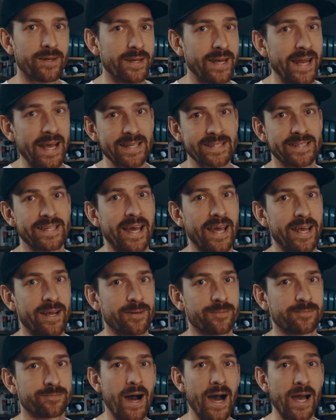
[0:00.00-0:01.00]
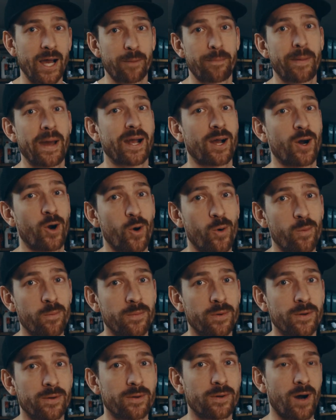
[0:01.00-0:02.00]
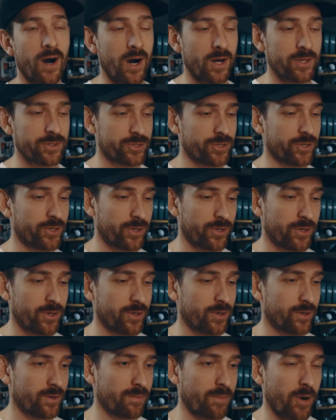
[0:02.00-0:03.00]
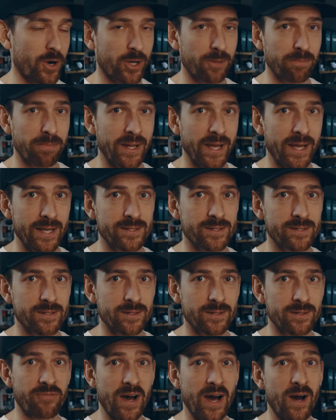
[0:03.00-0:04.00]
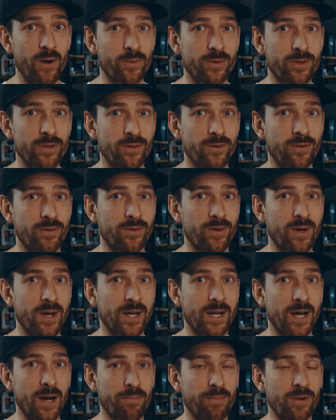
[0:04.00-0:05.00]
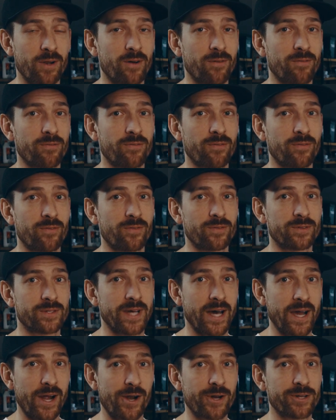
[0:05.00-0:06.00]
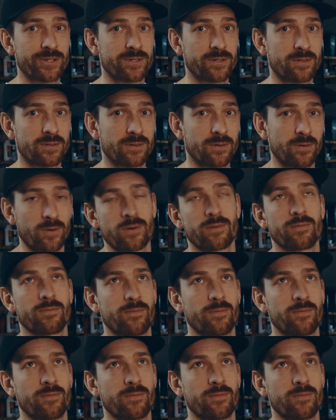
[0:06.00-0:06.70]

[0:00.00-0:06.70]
Next day, I got back home, onto the Marketplace, found a couple of tires, or